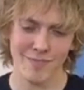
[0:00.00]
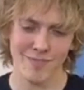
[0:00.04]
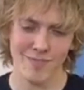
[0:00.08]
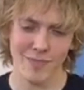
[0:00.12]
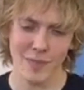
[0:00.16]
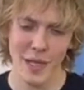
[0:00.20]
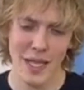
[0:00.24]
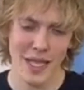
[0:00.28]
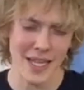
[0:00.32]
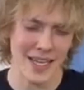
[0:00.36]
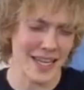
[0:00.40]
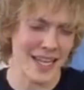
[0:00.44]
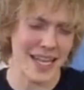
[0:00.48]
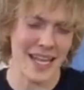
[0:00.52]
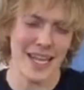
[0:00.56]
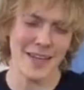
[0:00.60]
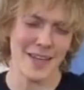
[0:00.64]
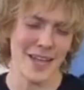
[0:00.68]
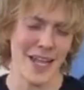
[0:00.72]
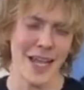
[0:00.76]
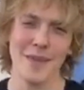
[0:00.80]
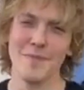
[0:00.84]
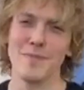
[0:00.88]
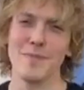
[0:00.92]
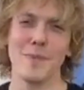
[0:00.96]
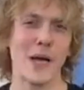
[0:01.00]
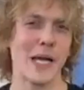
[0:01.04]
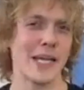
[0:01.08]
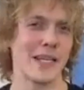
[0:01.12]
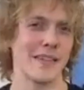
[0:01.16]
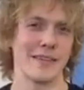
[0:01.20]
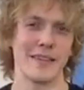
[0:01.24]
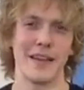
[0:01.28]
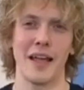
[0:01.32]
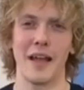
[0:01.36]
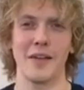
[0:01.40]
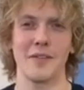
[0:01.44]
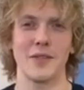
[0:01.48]
it might
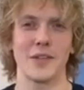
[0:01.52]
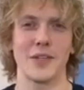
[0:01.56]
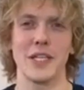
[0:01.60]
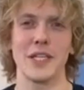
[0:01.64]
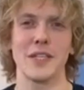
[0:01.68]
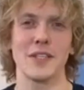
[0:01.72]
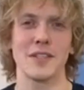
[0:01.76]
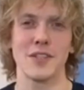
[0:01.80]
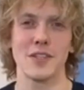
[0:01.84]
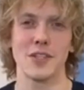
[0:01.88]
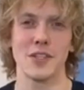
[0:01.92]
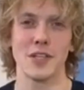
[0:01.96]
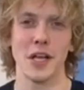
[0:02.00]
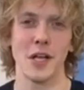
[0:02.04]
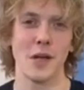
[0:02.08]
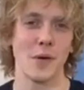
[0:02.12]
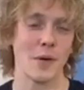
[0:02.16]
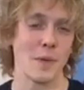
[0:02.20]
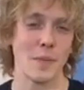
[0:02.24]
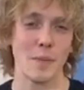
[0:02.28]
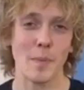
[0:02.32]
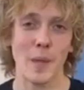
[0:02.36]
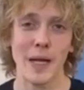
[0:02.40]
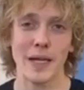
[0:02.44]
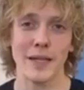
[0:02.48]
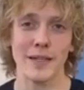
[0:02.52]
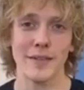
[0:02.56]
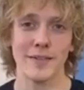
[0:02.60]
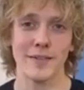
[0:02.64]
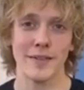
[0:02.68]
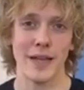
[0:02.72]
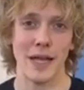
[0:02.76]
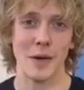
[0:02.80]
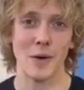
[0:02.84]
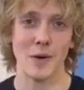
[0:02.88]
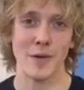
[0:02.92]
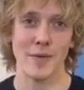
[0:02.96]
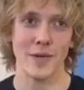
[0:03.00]
not have changed the show, it might have.
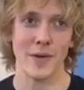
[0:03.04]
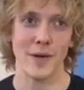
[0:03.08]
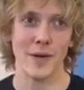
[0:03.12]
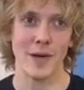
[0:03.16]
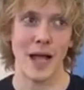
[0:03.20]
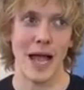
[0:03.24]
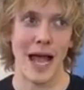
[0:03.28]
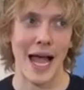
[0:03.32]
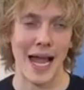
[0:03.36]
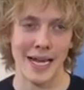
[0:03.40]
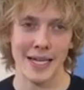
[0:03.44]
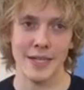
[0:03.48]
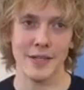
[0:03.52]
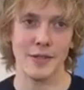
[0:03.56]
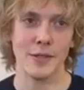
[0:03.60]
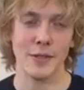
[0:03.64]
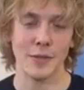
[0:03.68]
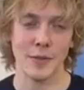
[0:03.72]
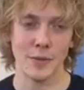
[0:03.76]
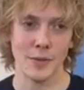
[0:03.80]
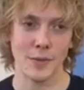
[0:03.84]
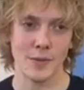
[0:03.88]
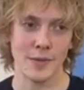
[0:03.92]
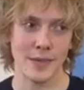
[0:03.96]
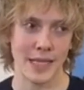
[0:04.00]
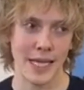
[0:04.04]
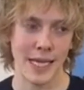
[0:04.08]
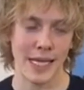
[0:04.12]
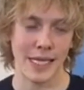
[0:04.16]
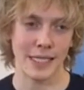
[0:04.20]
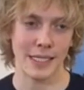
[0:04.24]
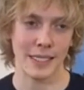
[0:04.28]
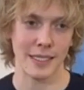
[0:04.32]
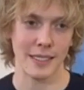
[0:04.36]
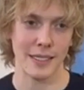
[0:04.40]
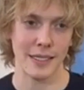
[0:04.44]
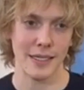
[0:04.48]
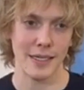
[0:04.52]
However, I knew
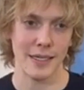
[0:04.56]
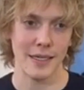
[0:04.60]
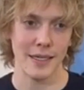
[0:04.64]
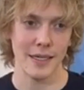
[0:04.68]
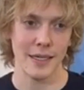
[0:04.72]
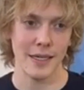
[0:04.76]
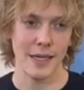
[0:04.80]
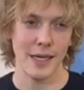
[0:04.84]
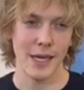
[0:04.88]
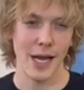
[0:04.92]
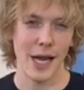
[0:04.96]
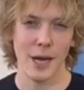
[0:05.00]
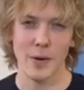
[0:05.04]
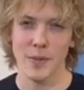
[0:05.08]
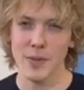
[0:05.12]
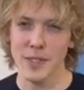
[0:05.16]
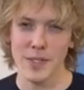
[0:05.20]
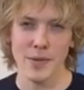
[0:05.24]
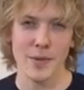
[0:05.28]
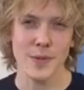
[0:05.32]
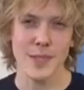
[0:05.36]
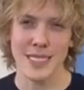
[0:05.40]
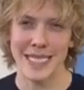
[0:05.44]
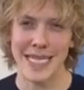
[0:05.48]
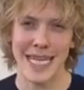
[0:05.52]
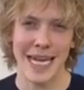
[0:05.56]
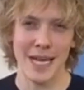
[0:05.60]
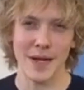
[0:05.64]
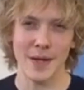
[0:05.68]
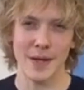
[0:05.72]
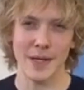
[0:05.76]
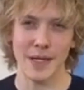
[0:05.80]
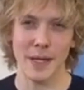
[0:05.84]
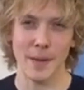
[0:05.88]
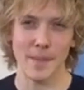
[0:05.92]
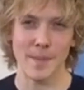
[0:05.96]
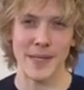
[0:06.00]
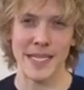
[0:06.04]
that I was always
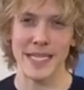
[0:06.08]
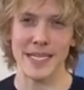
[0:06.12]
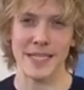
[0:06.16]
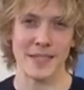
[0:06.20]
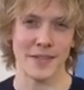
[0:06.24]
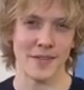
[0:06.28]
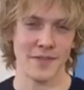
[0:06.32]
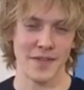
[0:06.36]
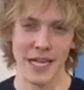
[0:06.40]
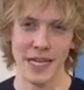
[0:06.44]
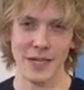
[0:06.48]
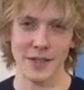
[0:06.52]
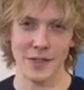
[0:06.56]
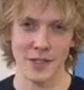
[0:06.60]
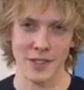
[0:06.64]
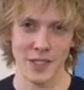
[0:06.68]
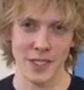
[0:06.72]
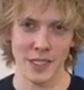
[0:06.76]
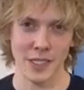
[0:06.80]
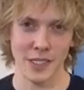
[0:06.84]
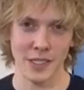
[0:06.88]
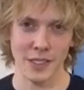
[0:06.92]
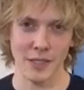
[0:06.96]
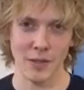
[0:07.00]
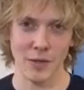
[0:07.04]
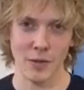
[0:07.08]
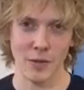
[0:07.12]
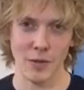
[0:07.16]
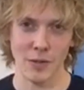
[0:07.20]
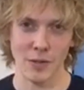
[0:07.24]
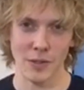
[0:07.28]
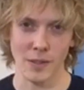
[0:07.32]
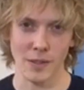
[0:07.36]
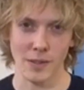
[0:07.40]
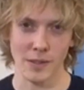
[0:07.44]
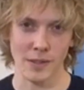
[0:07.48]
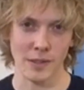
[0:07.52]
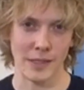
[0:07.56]
carrying a piece of energy
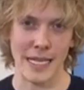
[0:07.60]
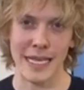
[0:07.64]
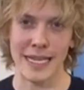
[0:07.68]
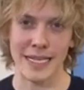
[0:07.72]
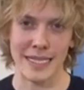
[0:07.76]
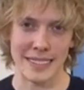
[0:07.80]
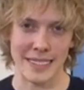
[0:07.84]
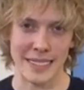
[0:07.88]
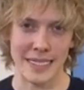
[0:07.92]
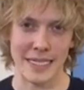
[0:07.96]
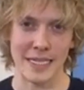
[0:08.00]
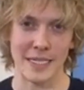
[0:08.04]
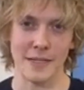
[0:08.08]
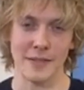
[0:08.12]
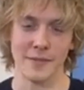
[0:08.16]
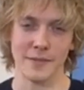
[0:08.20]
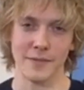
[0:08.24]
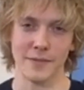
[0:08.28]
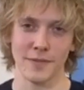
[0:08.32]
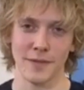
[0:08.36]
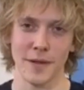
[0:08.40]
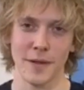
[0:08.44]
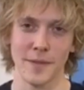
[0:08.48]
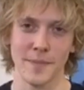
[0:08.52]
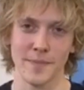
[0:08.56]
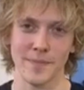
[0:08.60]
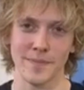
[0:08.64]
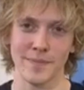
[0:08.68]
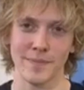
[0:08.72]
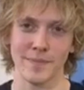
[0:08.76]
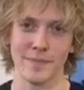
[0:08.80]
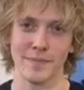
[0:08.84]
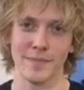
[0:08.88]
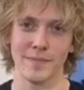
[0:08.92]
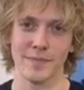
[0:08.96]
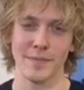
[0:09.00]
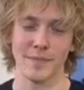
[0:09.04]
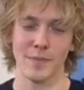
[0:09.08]
or legacy from
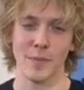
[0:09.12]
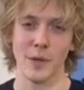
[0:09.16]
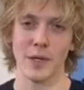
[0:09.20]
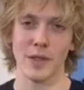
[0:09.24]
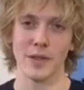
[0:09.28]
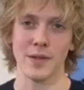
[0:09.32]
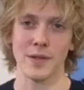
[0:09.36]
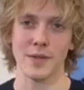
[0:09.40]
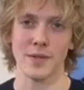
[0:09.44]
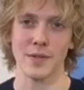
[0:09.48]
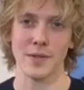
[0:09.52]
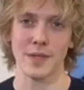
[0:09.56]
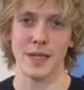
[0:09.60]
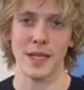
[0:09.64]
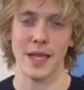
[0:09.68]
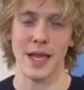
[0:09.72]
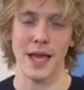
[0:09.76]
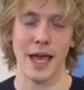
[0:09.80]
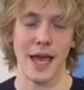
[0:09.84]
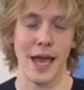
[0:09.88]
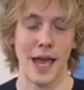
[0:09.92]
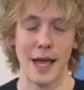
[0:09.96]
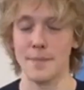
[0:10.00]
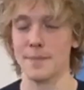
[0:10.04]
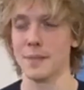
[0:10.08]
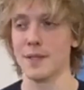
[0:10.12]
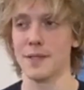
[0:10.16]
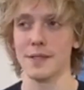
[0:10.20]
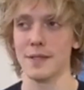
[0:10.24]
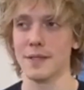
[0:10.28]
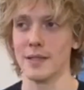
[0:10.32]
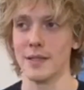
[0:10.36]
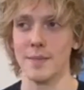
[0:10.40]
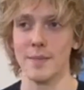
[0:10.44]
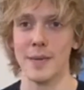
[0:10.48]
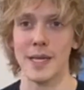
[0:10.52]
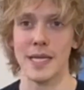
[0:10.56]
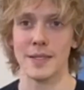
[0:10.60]
one of those
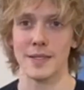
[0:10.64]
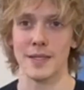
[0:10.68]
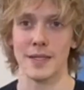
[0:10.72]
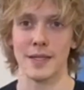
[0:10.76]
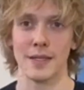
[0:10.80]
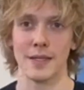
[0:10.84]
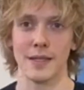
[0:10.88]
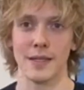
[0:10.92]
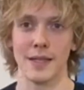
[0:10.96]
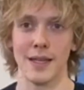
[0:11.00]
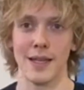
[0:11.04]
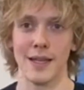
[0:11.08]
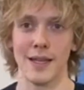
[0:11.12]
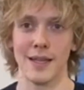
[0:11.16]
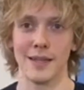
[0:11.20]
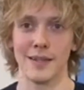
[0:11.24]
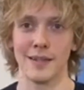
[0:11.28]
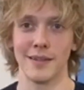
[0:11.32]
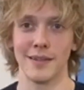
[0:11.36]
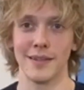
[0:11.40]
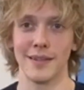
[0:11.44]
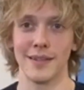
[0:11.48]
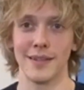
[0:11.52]
absolutely amazing and